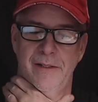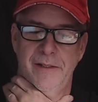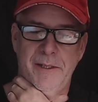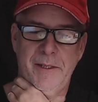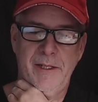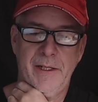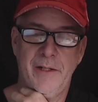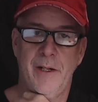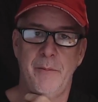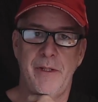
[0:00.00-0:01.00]
Uh, I got a
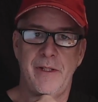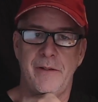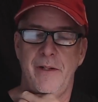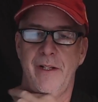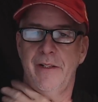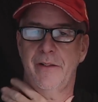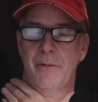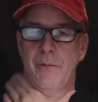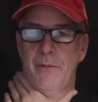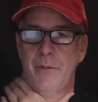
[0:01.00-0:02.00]
comment the other day that
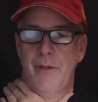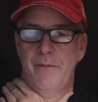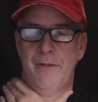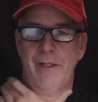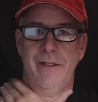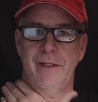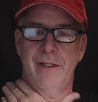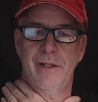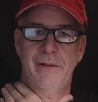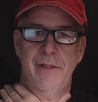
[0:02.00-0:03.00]
was quite funny. The
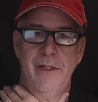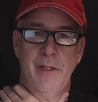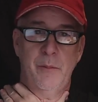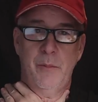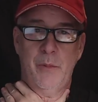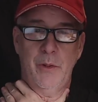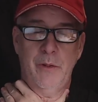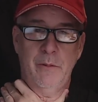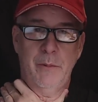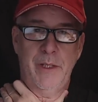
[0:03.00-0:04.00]
guy said he got pulled
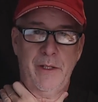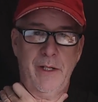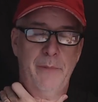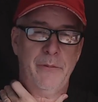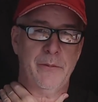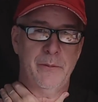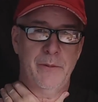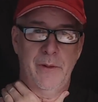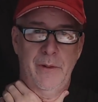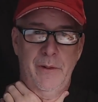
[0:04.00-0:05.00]
over by the cops from
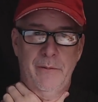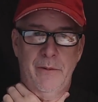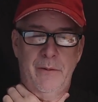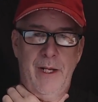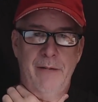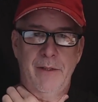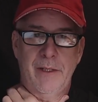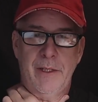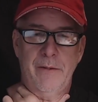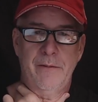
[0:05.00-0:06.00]
for driving
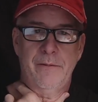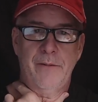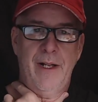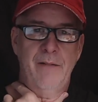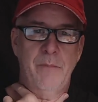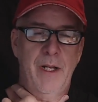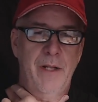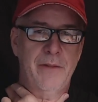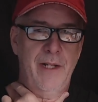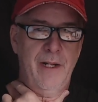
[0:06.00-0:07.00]
105
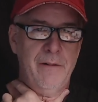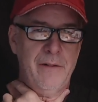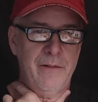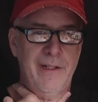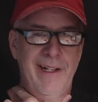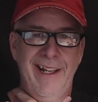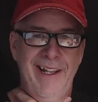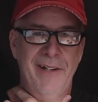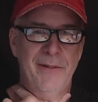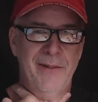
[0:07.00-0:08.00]
miles an hour, and he said,
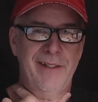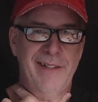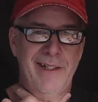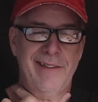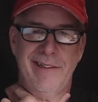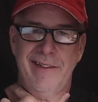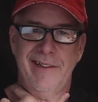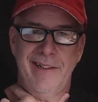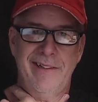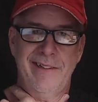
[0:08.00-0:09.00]
"I don't think that's
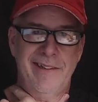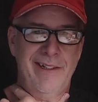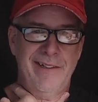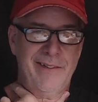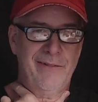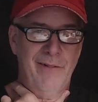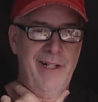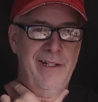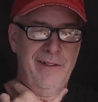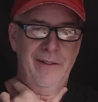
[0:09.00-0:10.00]
uh, that's that's
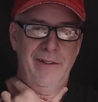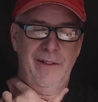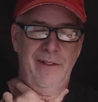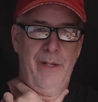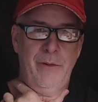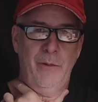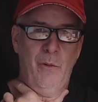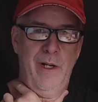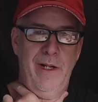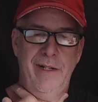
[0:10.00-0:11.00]
right." and the cop says,
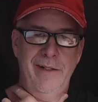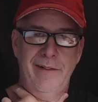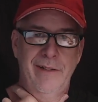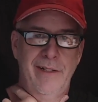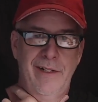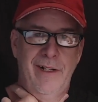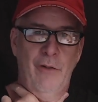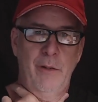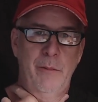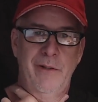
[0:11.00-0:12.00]
"Why not?" He says, "I've
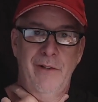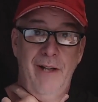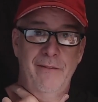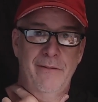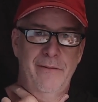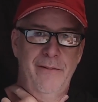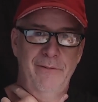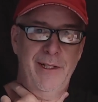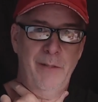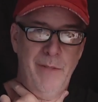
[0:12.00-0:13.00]
only been driving for
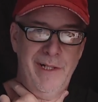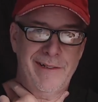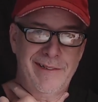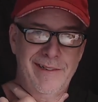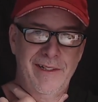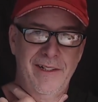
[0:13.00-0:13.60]
15 minutes."